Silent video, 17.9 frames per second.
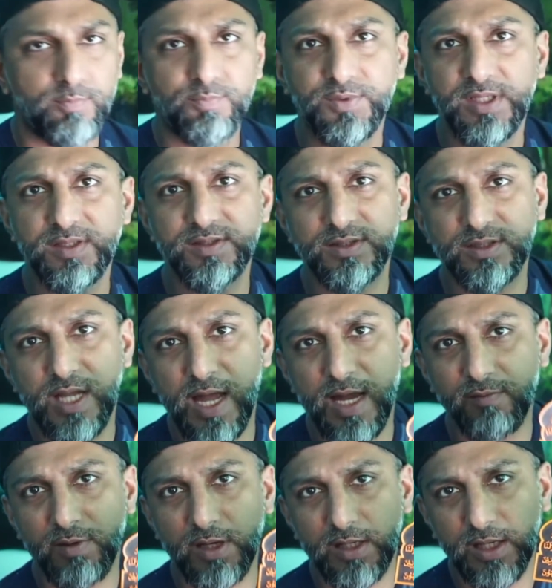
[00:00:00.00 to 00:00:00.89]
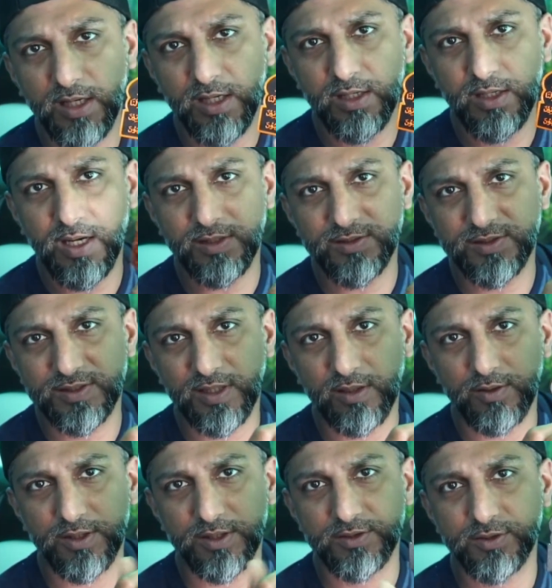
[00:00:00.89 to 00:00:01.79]
this guy right here i
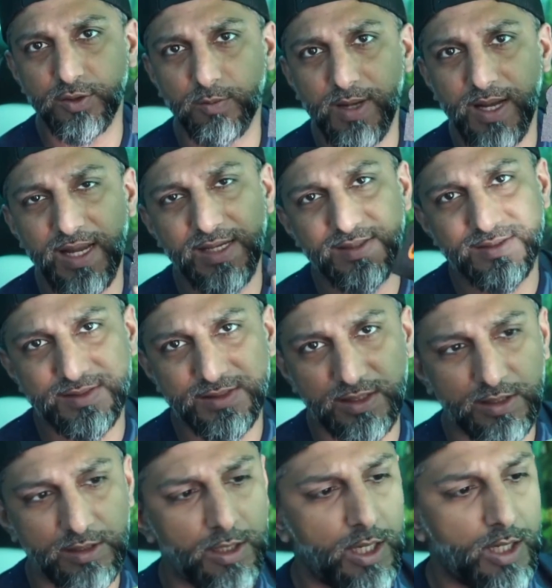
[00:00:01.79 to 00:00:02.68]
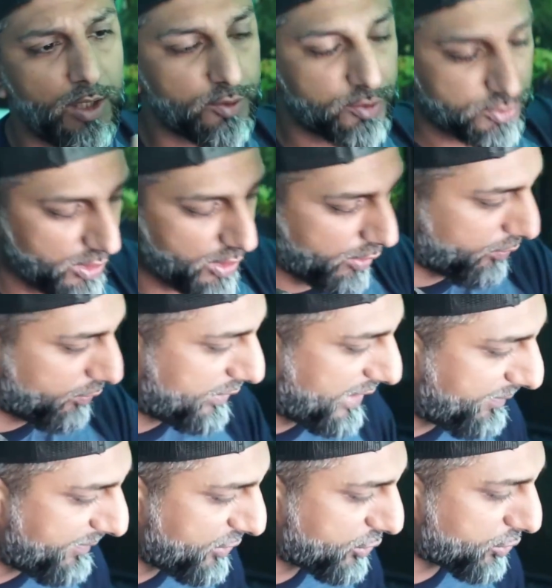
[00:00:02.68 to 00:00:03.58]
sell this on my etsy so
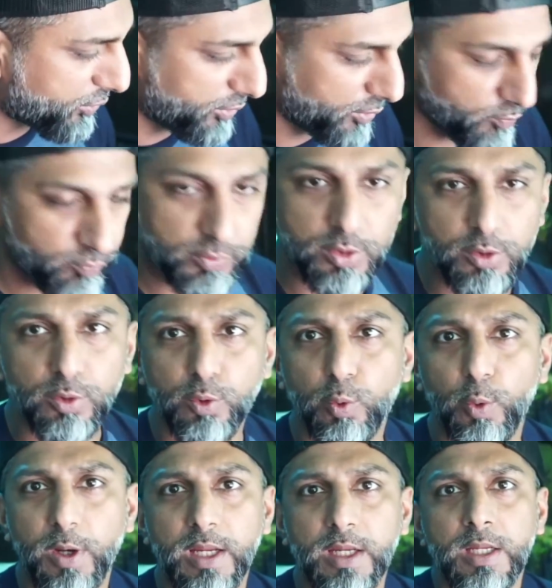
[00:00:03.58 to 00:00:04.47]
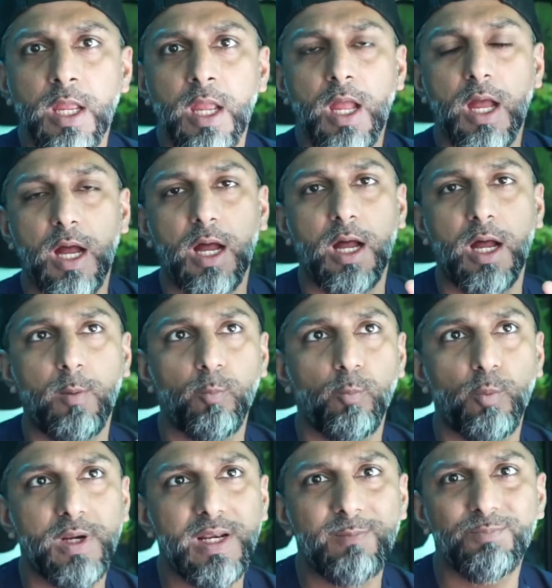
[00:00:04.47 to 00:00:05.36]
let me show you real quick um,
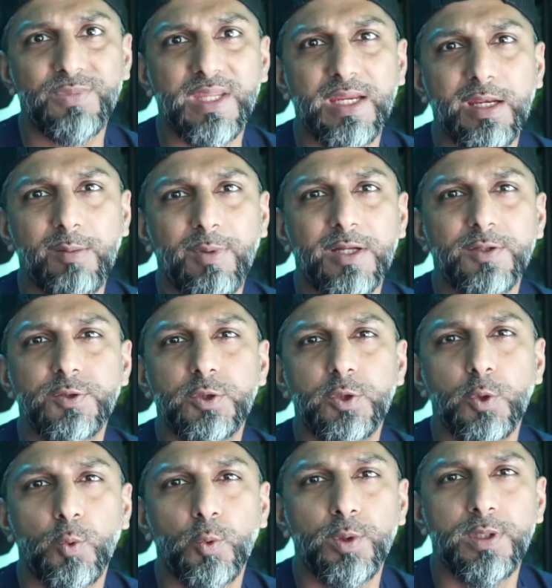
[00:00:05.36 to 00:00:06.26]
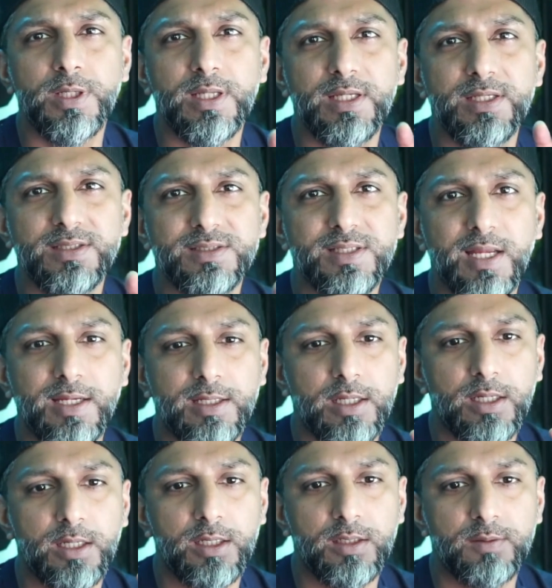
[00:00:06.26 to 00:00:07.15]
what i'm thinking about doing is like
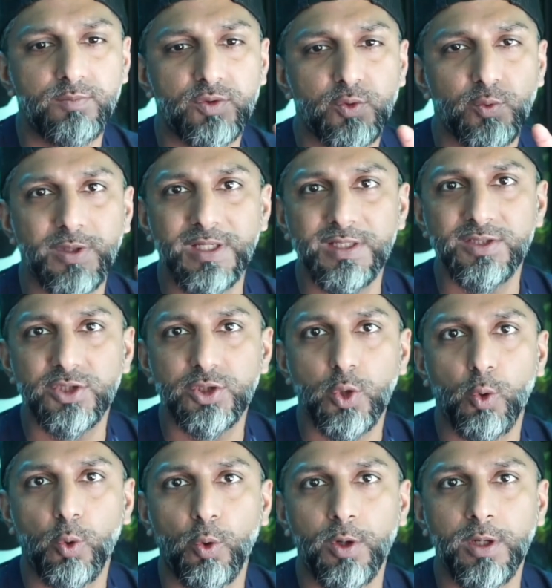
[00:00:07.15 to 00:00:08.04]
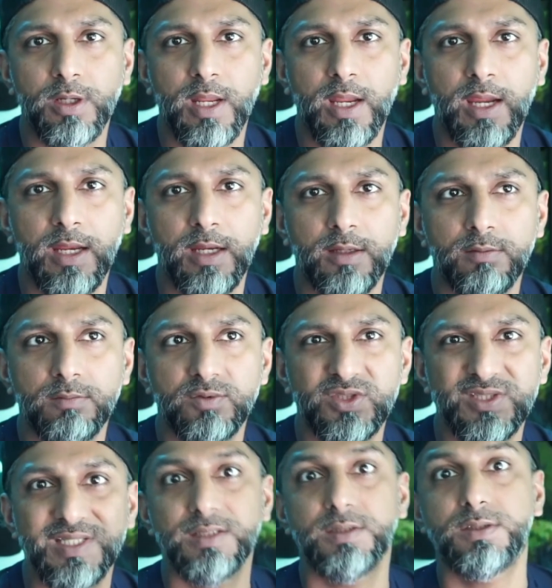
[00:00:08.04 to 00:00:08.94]
a three inch coin and
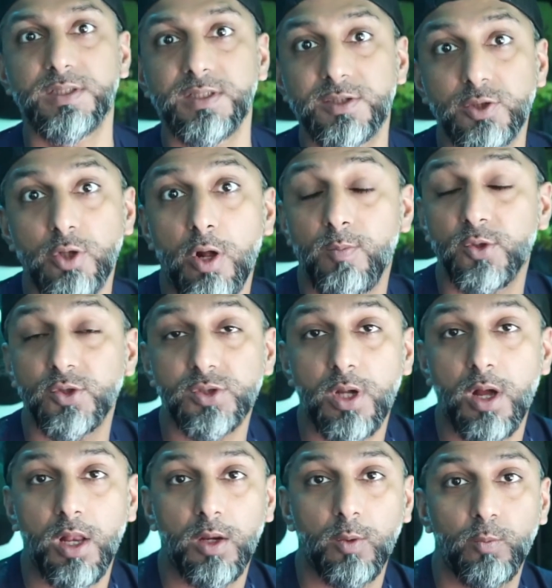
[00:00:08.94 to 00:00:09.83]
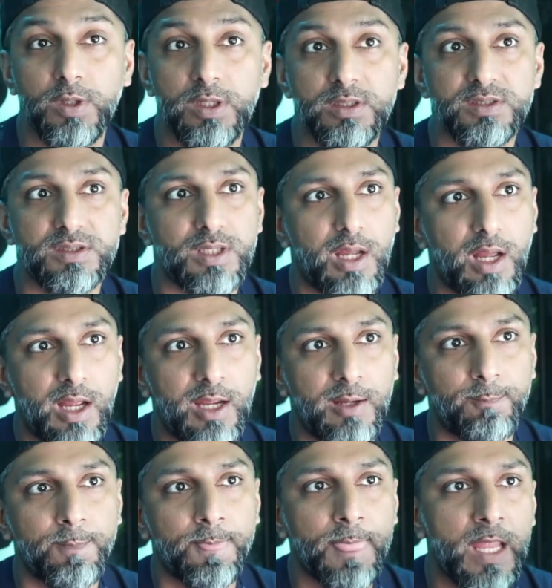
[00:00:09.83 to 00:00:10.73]
since it's almost halloween
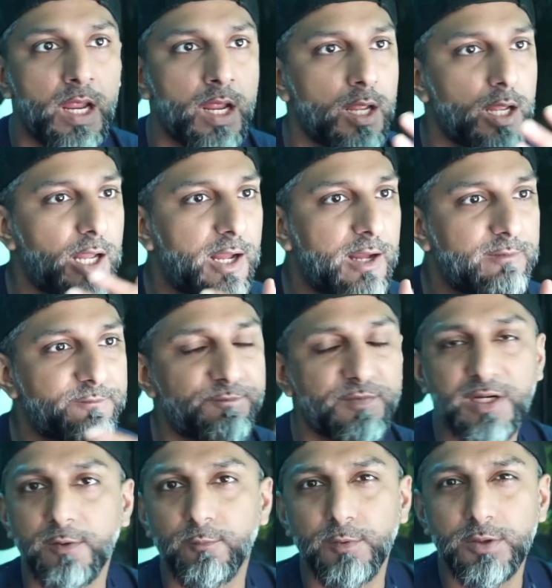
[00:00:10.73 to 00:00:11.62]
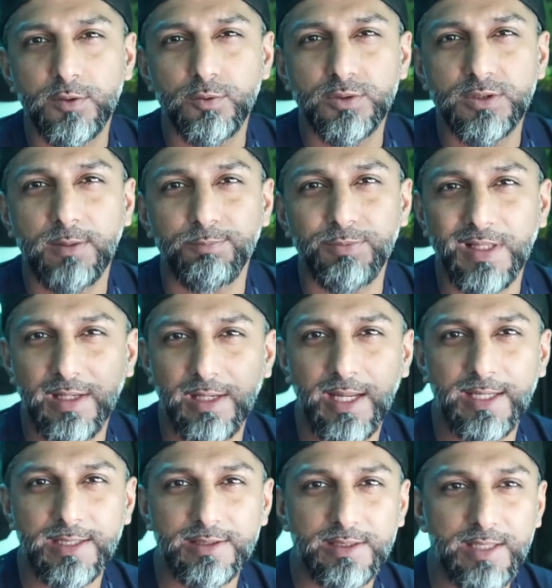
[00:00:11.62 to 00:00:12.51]
time i'll figure we do something
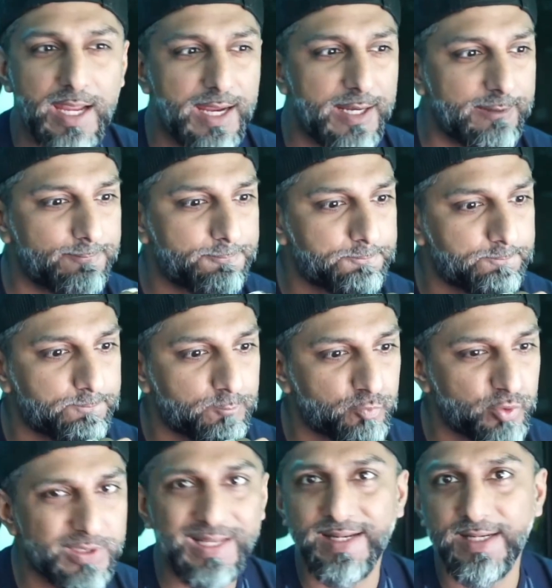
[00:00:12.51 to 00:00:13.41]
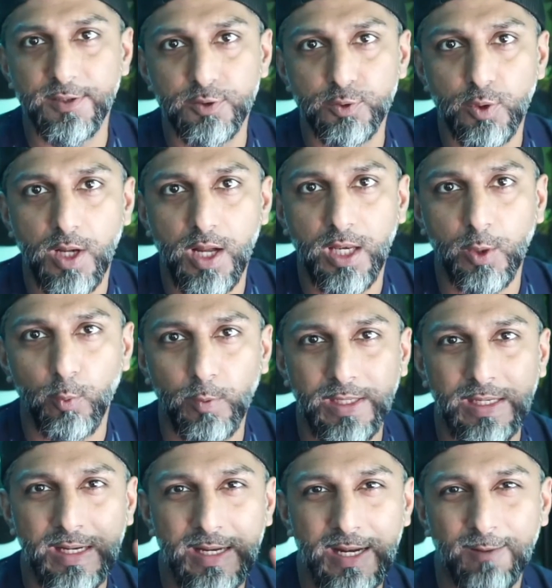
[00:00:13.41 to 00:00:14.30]
like that related to
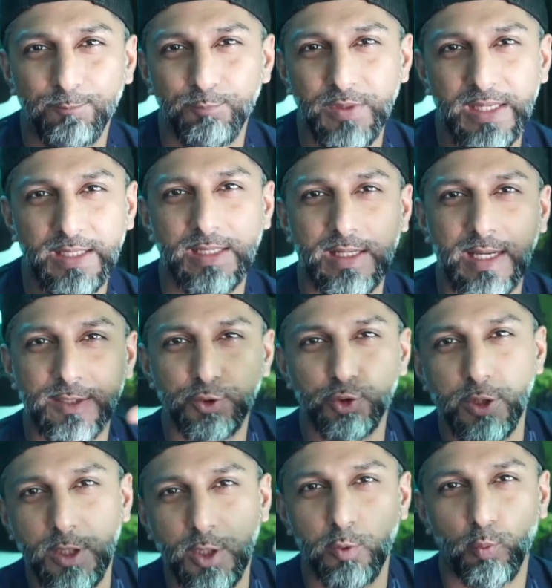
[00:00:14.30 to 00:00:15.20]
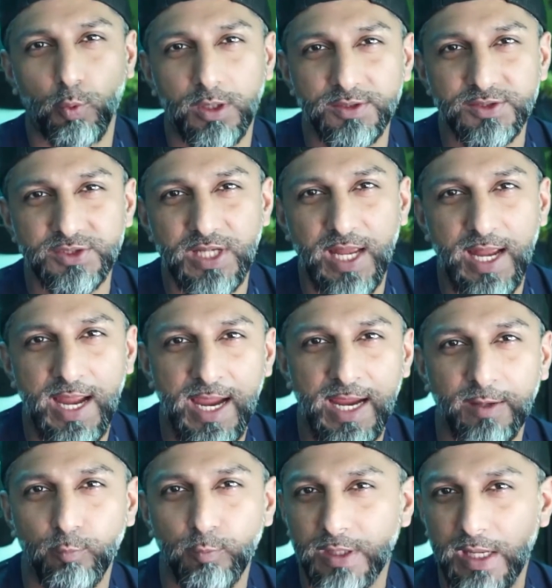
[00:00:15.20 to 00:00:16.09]
halloween and i'm thinking like trick on one
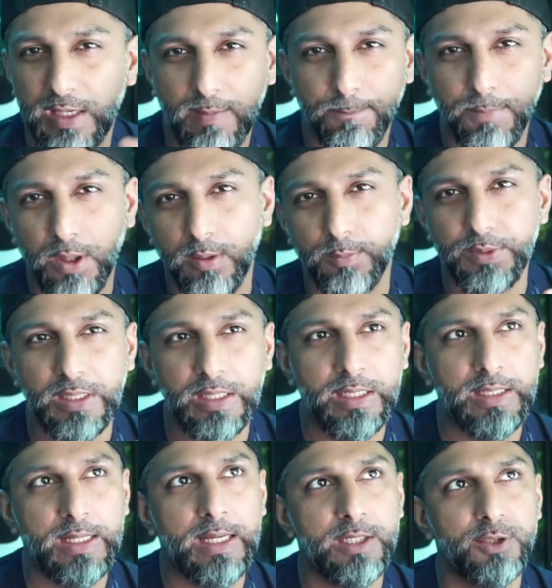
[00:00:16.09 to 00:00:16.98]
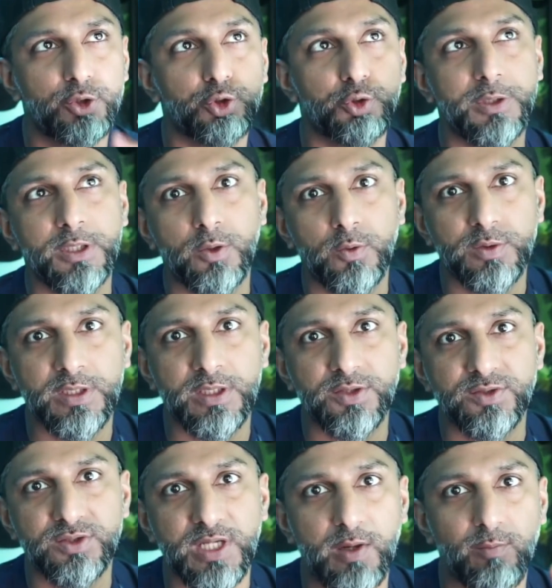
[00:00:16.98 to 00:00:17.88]
side with like a pumpkin and treat on the
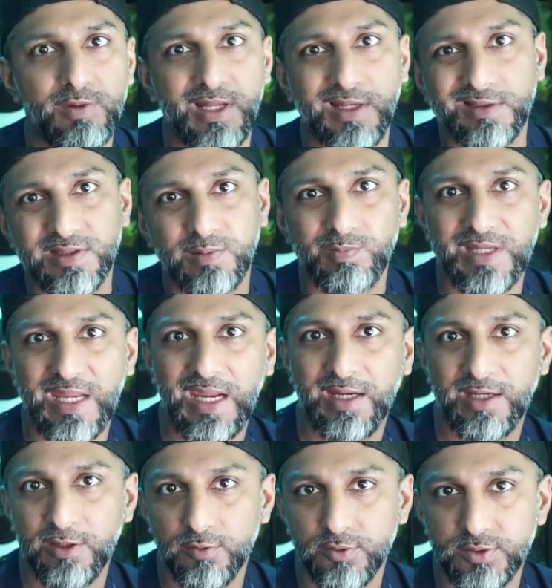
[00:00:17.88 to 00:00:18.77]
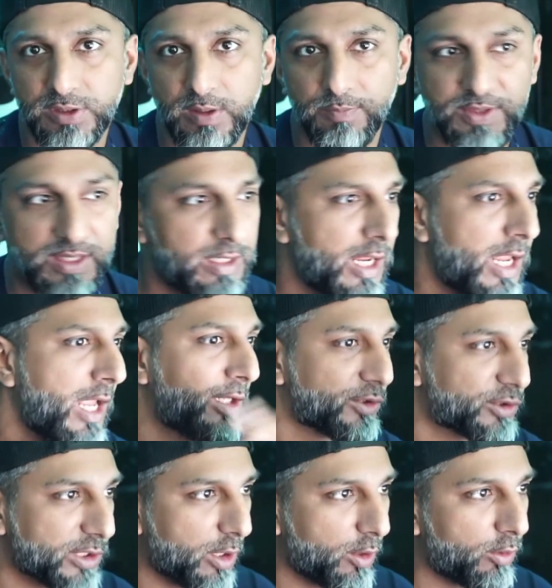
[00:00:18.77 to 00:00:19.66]
other side with like some candy or something
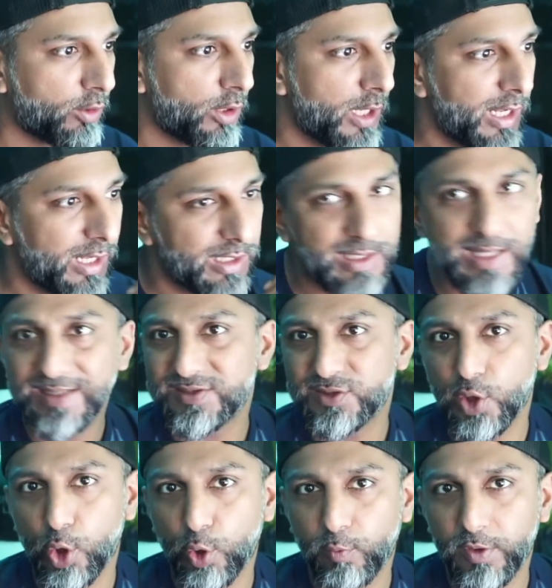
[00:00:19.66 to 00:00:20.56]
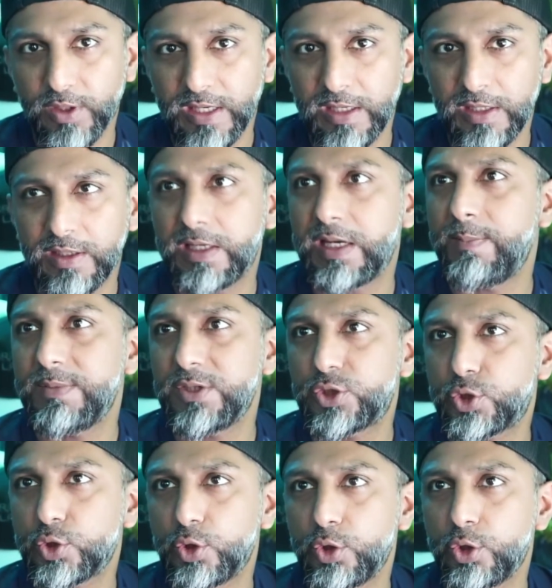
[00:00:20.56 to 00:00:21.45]
so let's go over here and let me
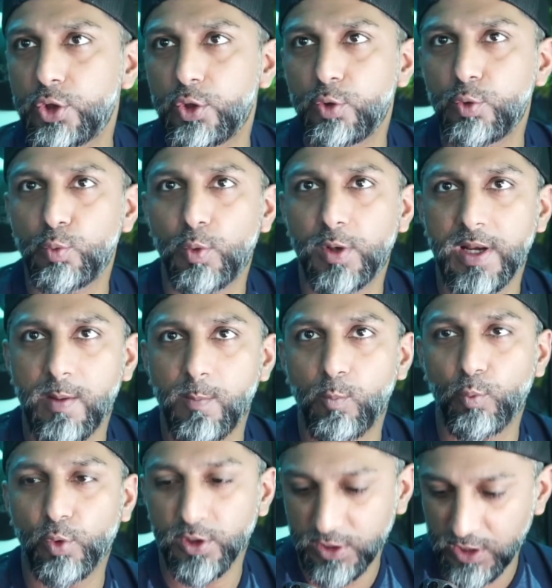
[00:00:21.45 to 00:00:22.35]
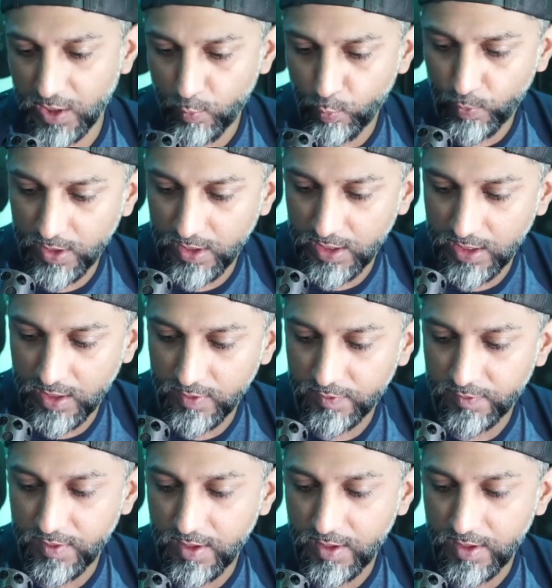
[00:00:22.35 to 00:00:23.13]
show you what i'm working with